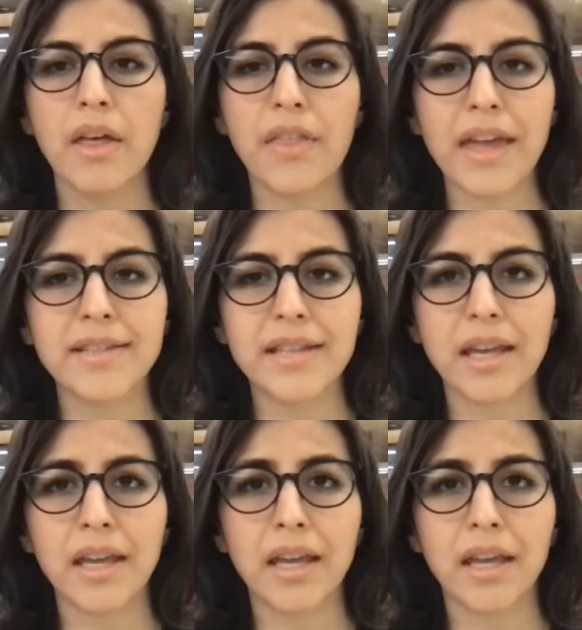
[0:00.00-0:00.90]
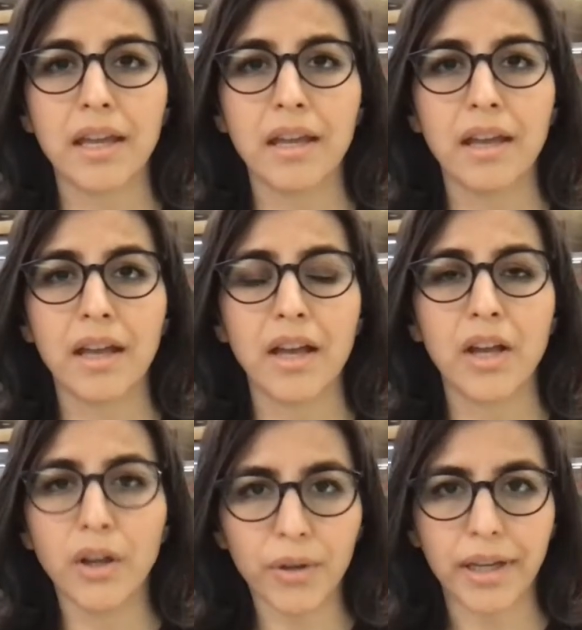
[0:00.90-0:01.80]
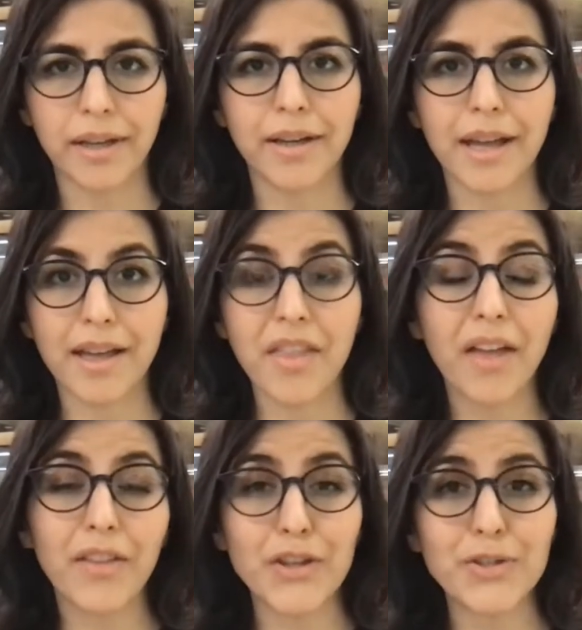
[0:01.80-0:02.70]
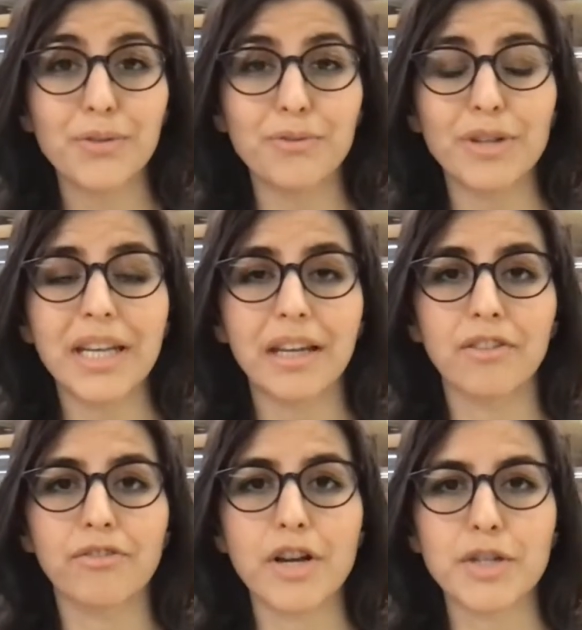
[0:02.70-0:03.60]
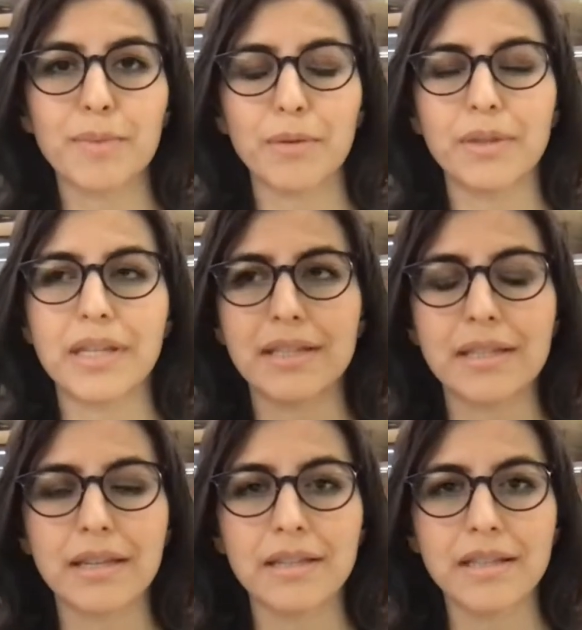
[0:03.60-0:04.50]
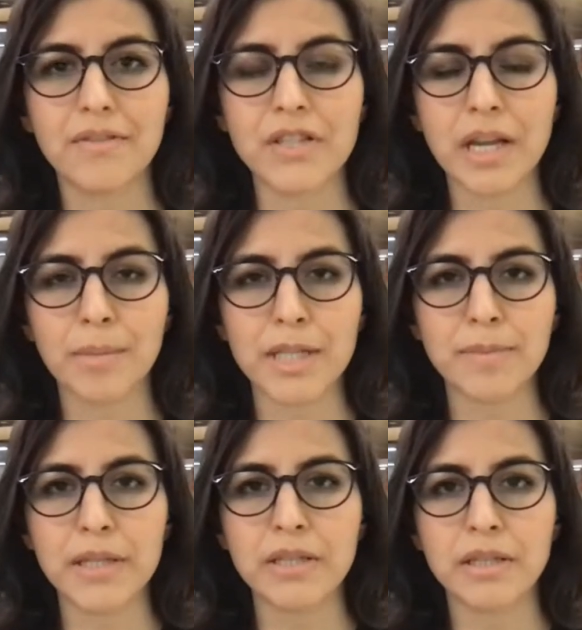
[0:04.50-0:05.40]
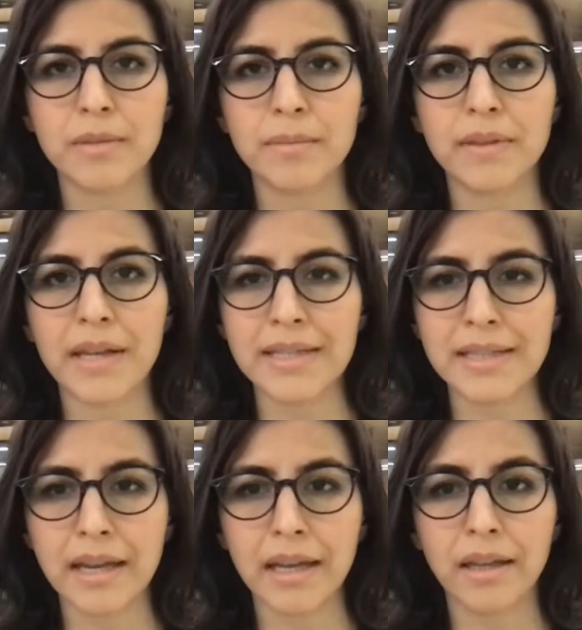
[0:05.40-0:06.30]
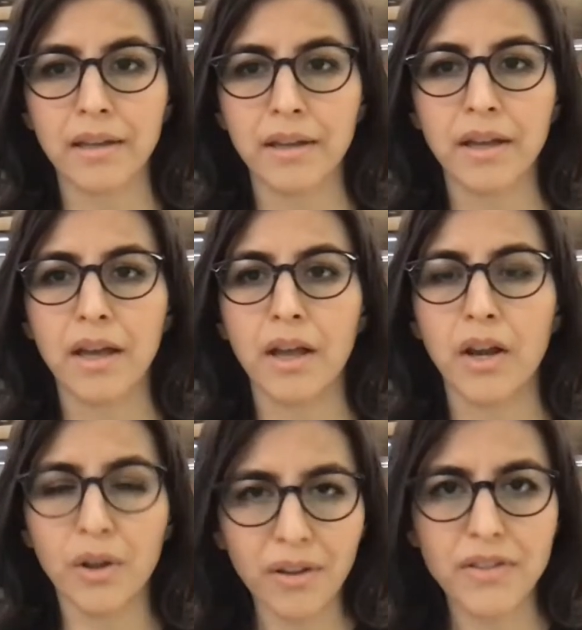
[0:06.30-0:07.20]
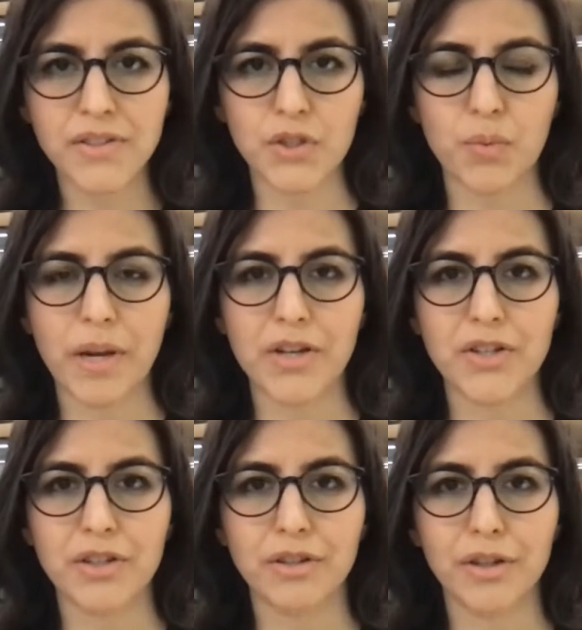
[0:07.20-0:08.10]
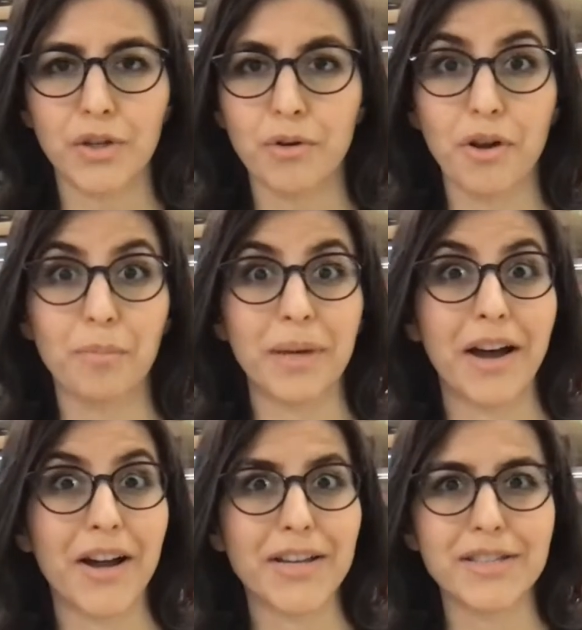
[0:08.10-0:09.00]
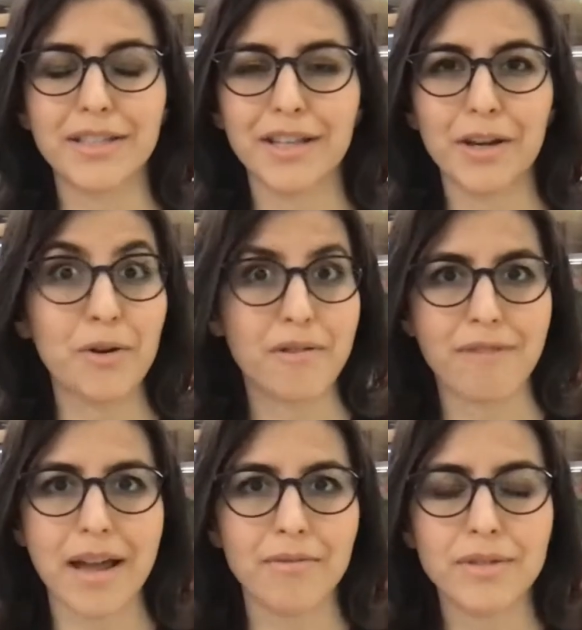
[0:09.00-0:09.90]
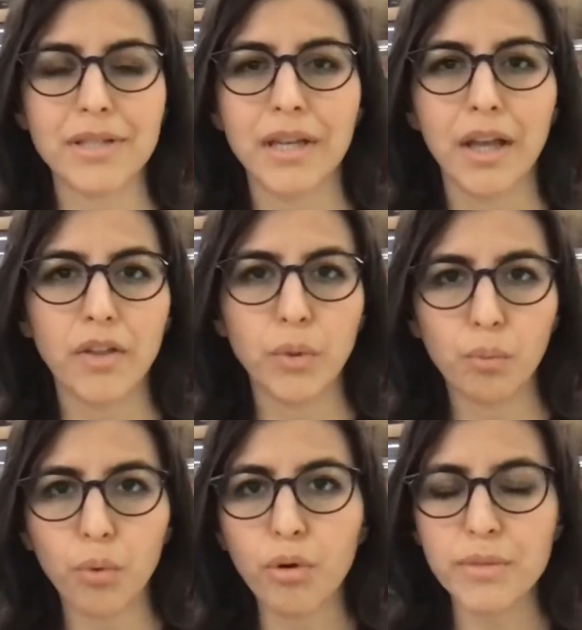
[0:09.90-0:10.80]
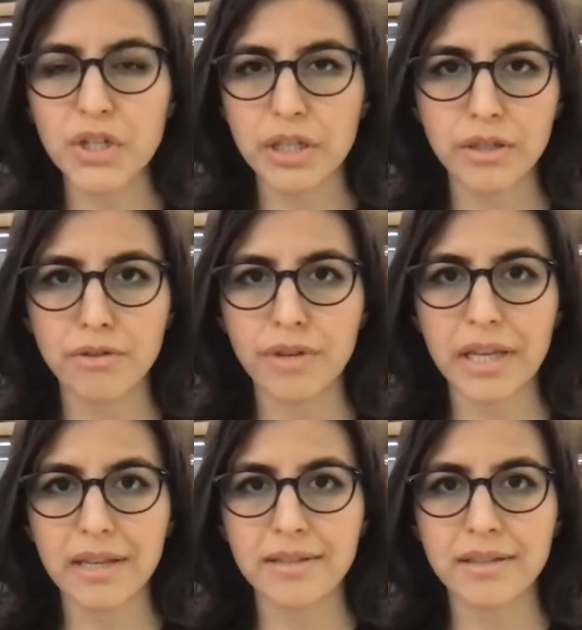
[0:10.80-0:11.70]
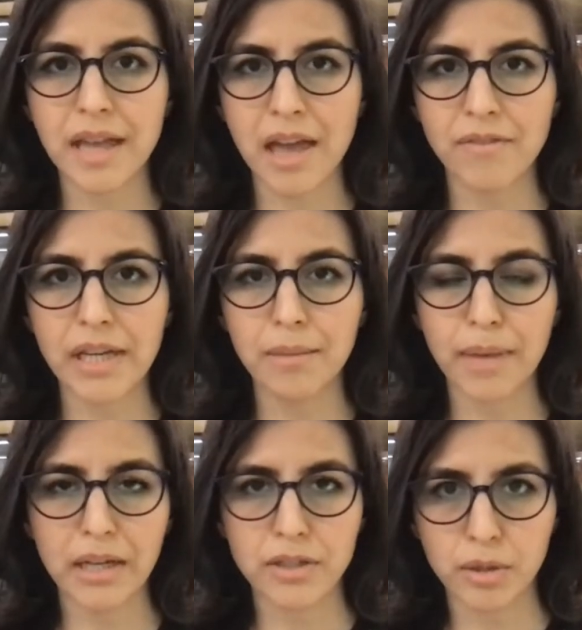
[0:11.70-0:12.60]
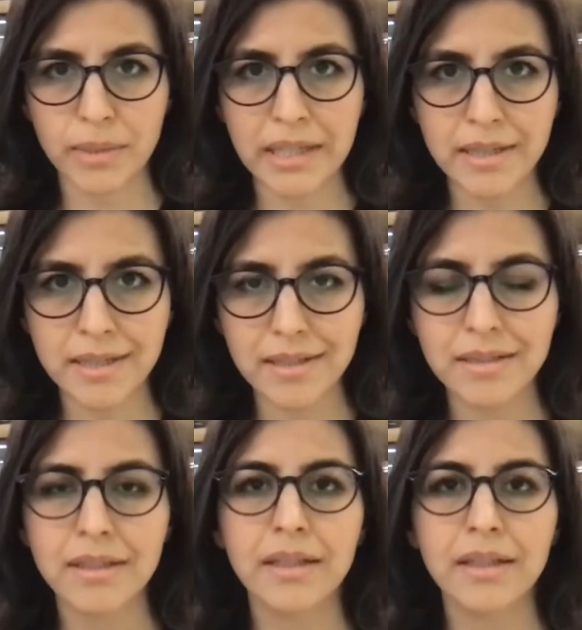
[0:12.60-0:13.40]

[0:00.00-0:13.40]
They say, look at it. And they do really confront me with these things every time I speak to them. They say, look at the situation. You're not blind. Look around. The war machinery is heavily male-dominated.